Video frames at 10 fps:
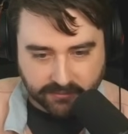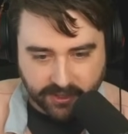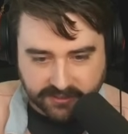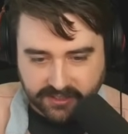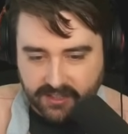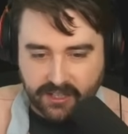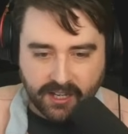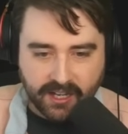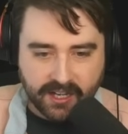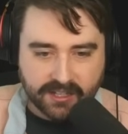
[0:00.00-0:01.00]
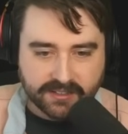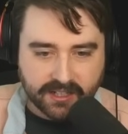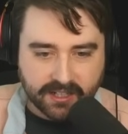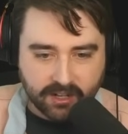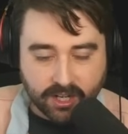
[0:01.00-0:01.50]
front and
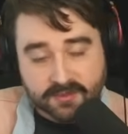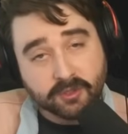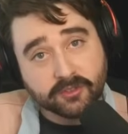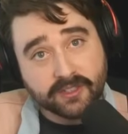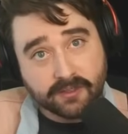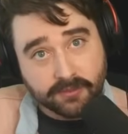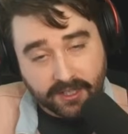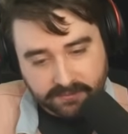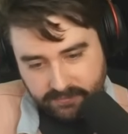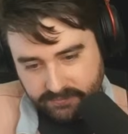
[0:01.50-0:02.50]
cause more threat up front.